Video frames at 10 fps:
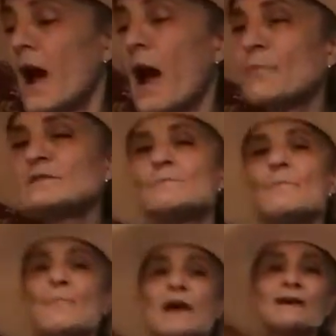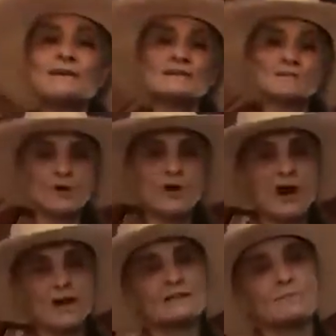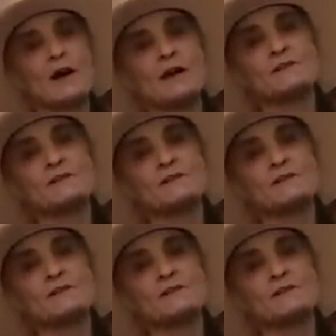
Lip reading: I was mesmerized by